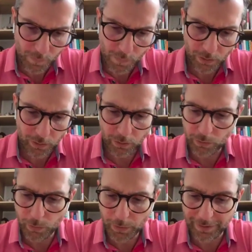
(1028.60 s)
you
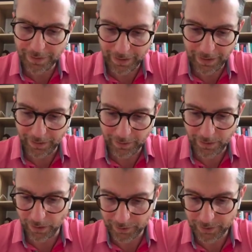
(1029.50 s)
will delegate
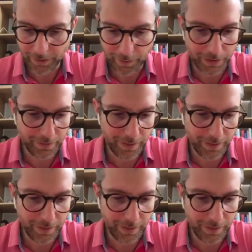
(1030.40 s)
tasks. I mean,